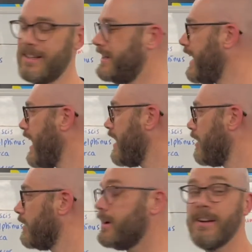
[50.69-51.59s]

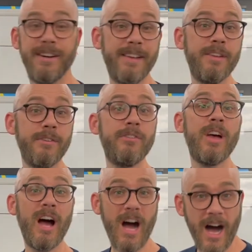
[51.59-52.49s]
Air is
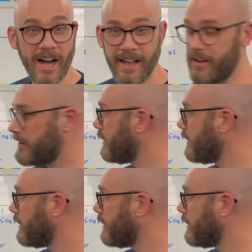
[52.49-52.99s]
aer.